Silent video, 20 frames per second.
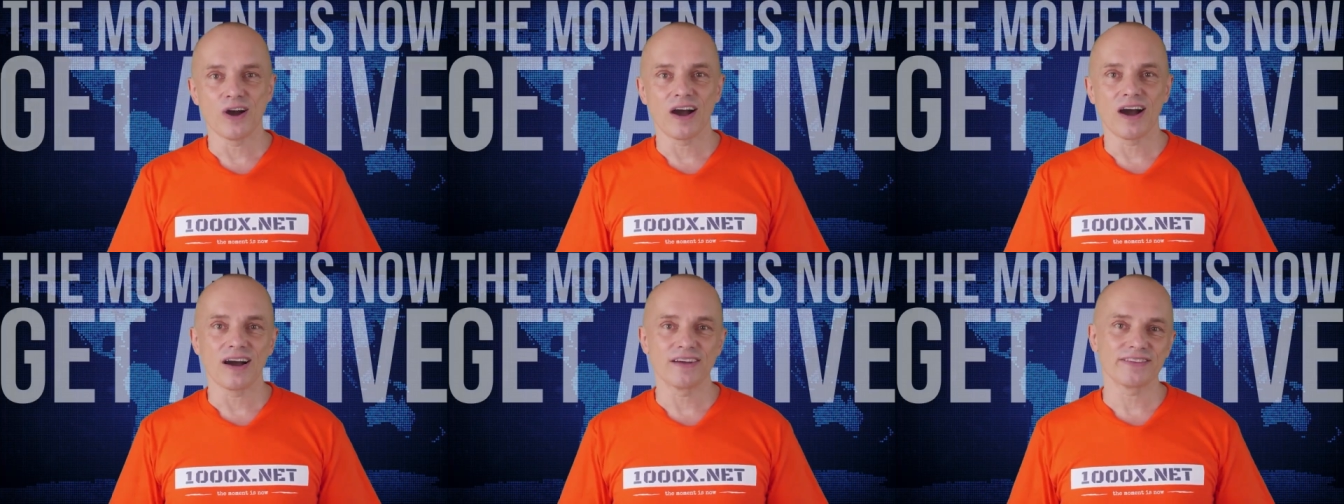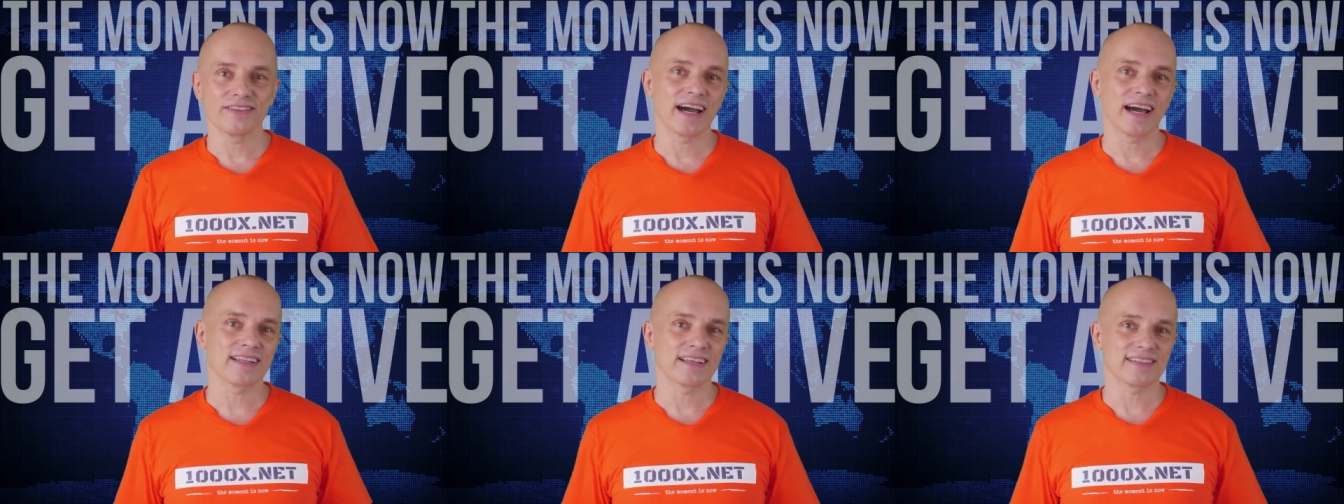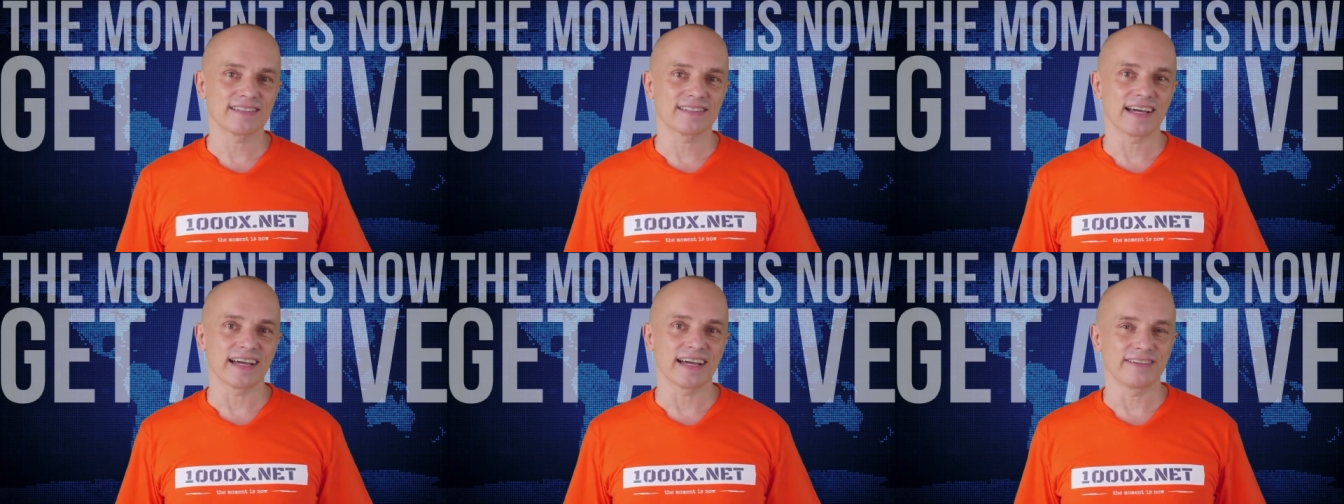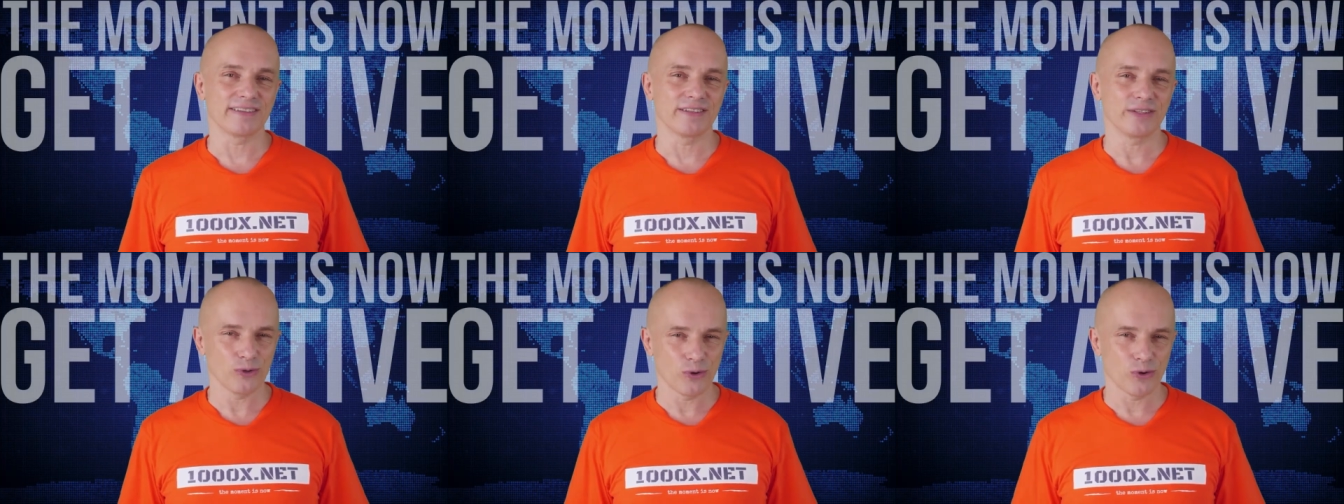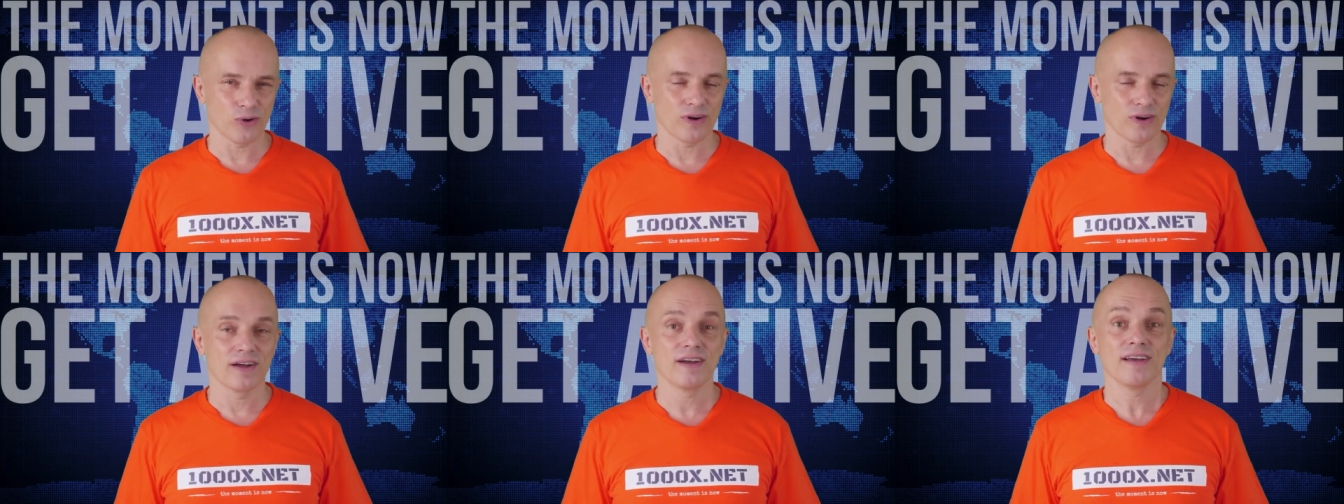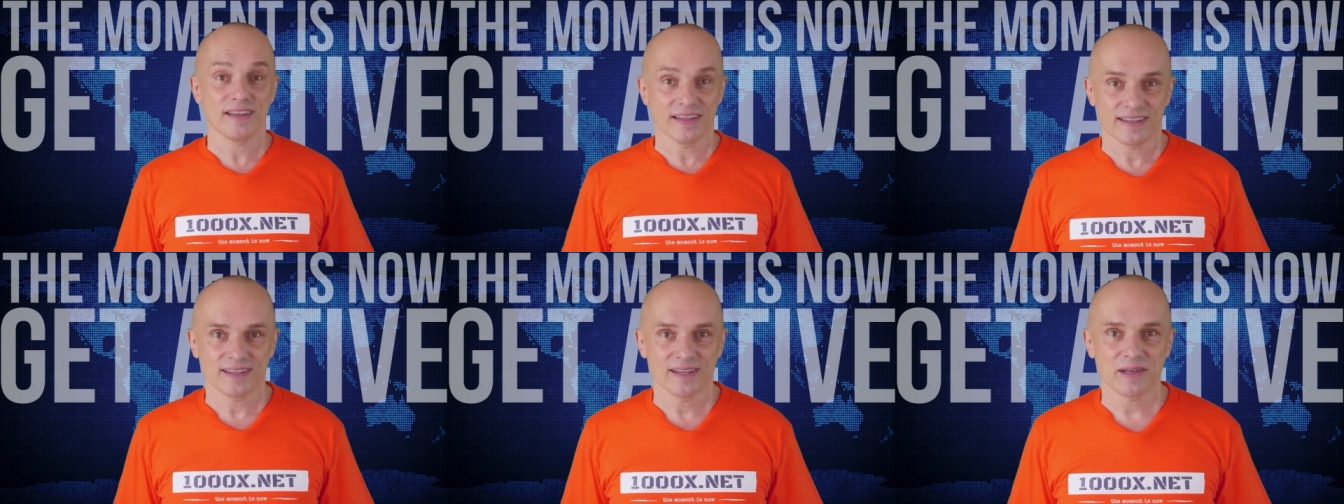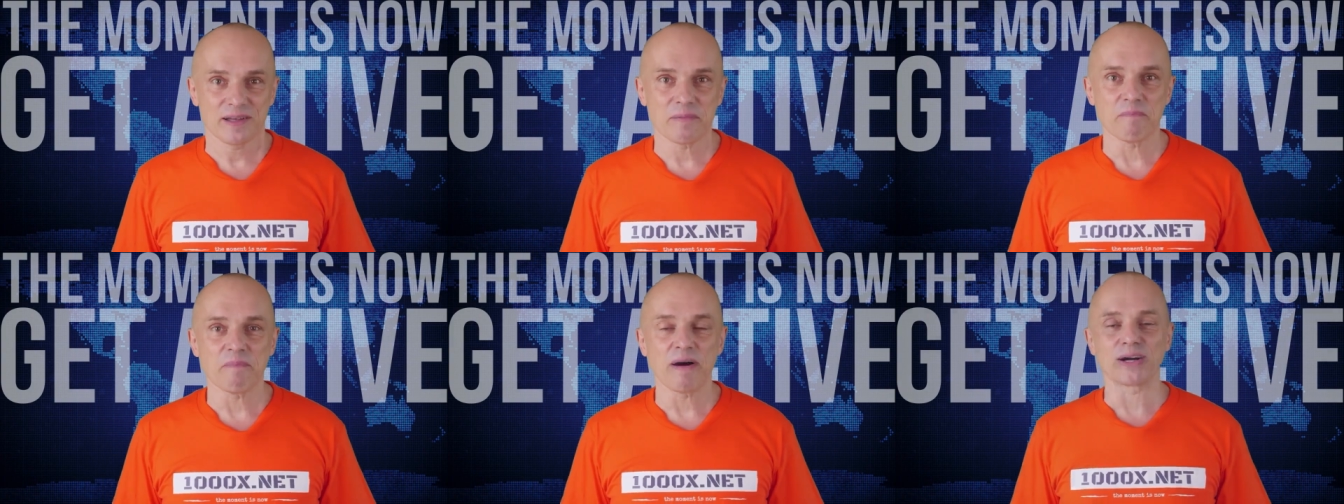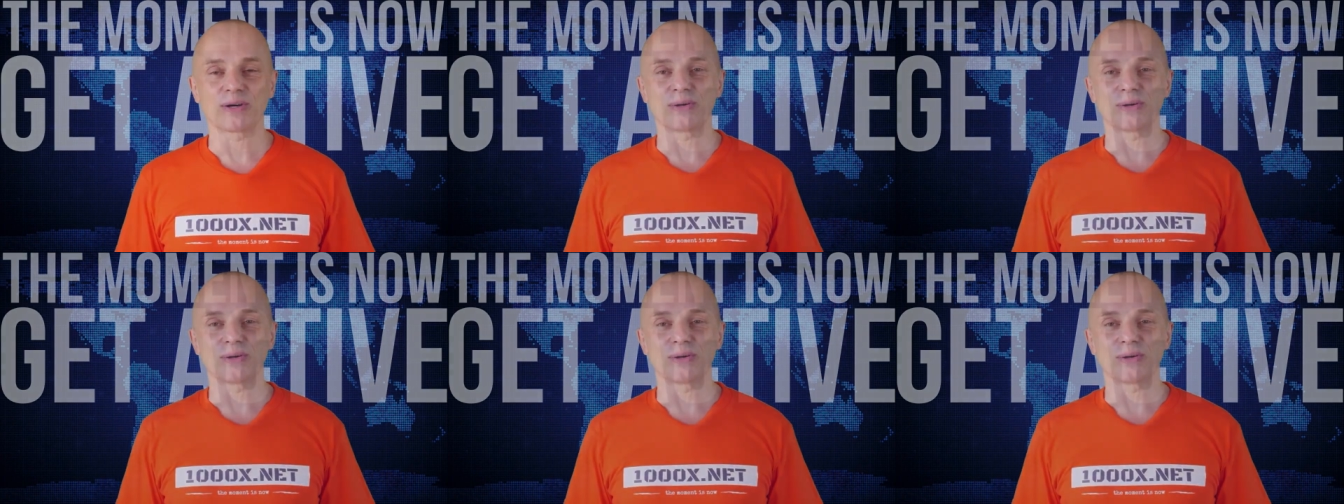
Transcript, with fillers: on the other side. Your Marcos